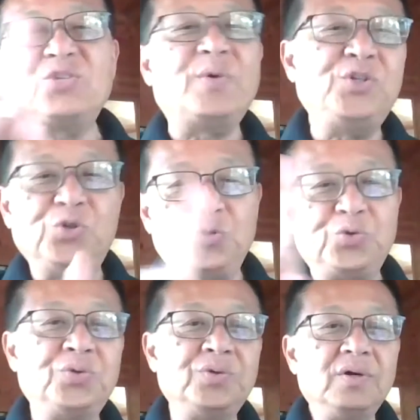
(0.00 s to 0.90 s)
when you
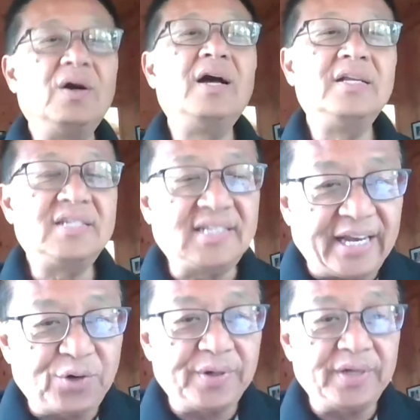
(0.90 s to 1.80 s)
do
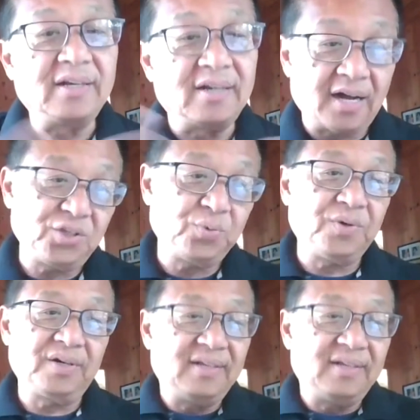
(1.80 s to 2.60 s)
sacred God's work.